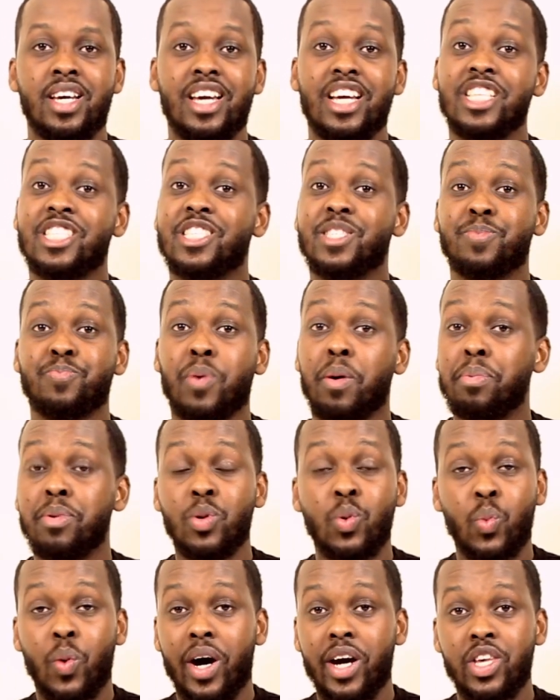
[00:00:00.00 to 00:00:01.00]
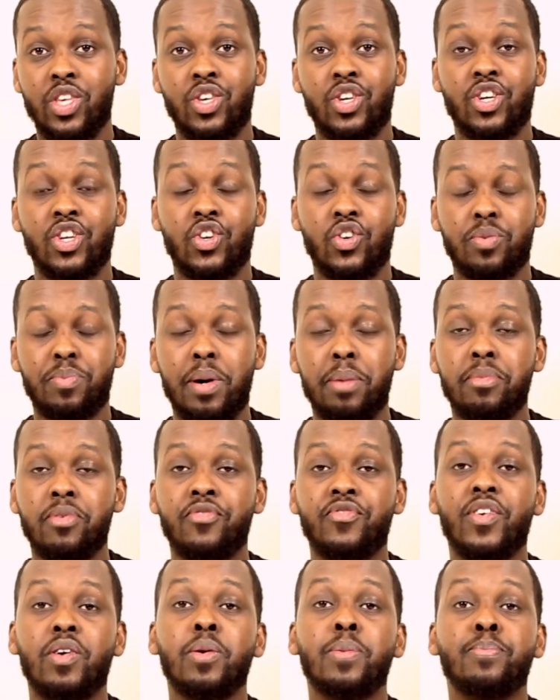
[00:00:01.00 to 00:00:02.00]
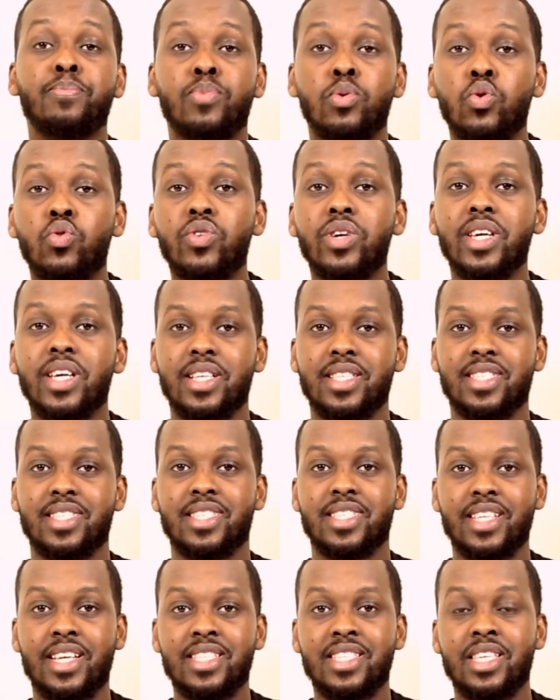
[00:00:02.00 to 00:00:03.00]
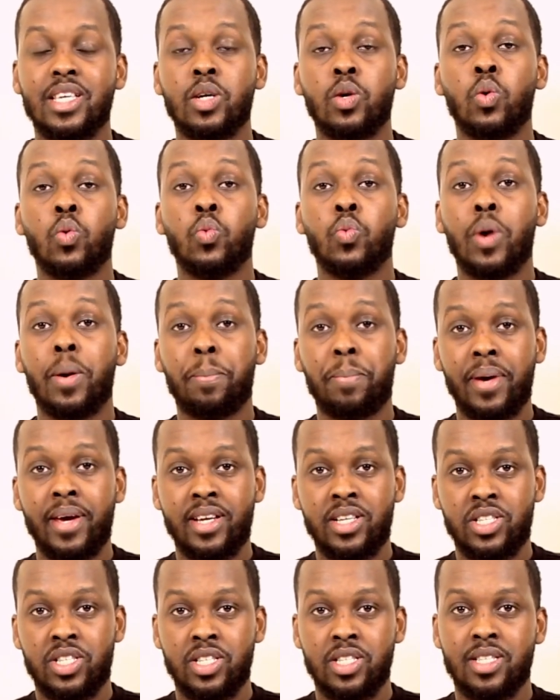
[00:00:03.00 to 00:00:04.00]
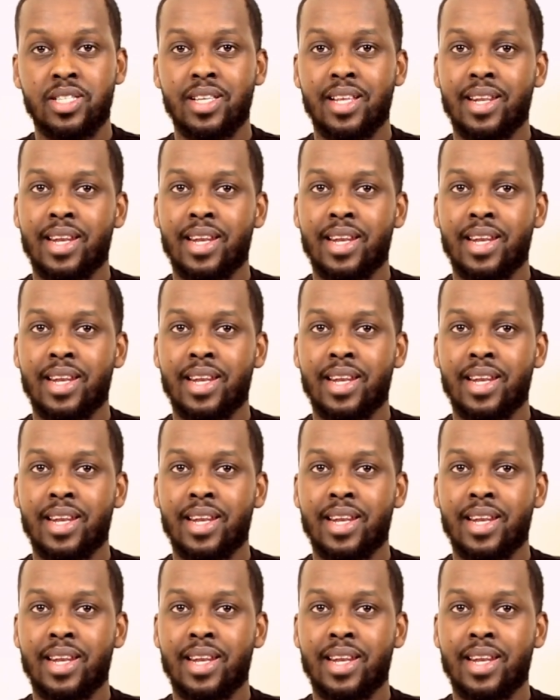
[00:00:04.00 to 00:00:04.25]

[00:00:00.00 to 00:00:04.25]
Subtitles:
It's probably why you can remember very boring and static web pages